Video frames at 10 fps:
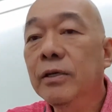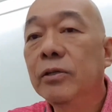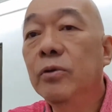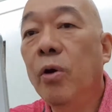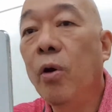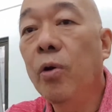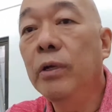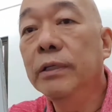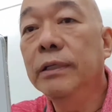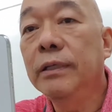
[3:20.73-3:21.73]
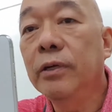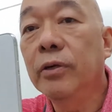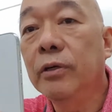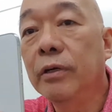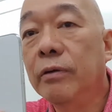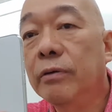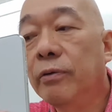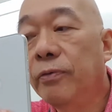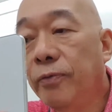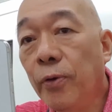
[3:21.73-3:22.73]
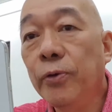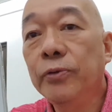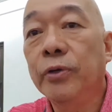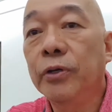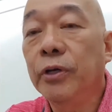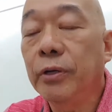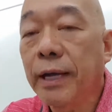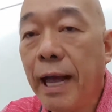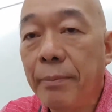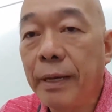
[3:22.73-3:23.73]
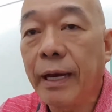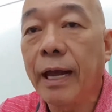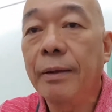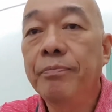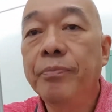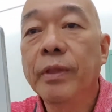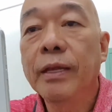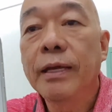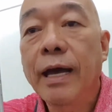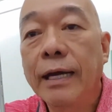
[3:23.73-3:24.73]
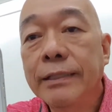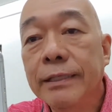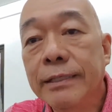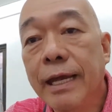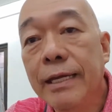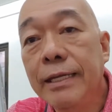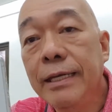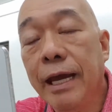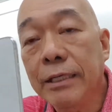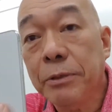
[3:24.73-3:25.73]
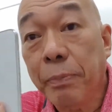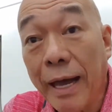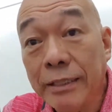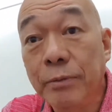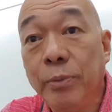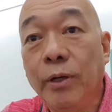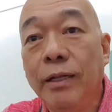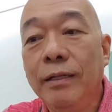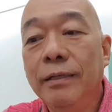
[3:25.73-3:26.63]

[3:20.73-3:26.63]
to hold your phone or your camera as steady as possible.